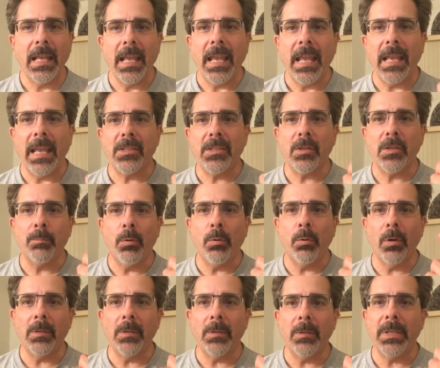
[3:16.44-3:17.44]
It's
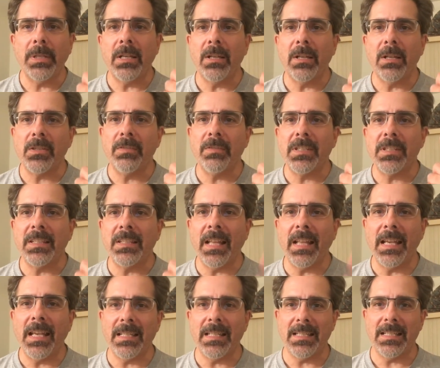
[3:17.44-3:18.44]
important because of his
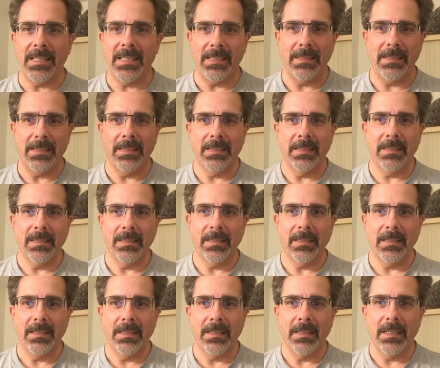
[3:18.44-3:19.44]
legacy.
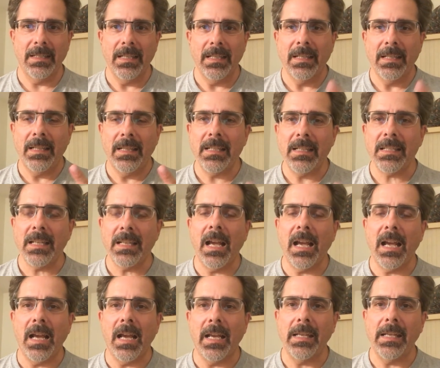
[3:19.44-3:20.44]
This
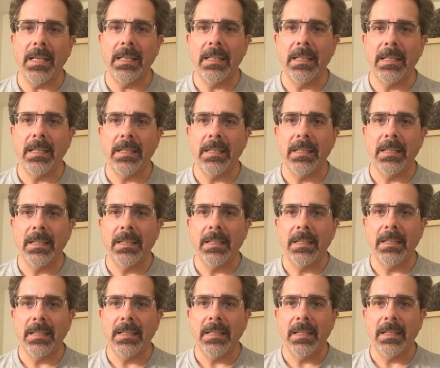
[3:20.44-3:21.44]
guy
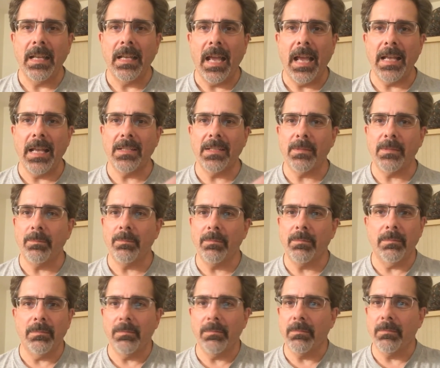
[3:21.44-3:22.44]
has
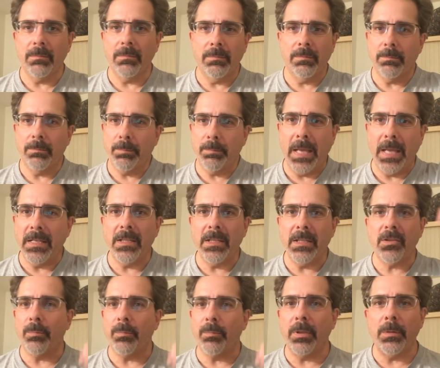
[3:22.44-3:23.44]
pending
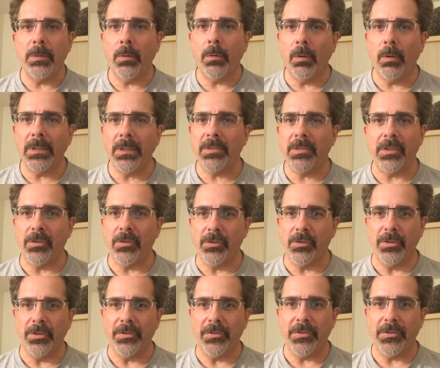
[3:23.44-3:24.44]
Supreme Court
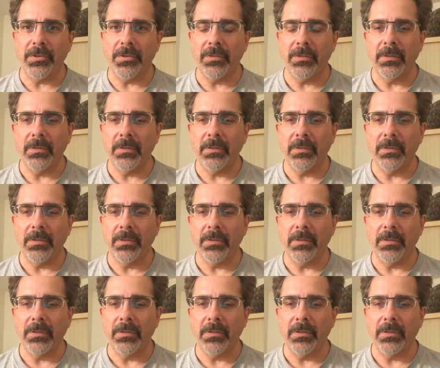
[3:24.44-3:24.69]
decisions